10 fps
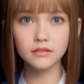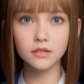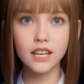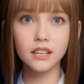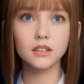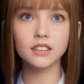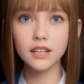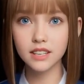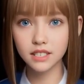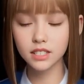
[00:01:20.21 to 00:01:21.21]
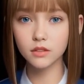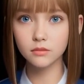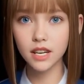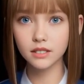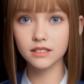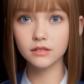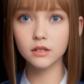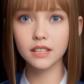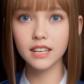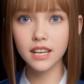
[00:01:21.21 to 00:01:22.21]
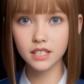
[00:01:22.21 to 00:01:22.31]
Prigozhin still punked Putin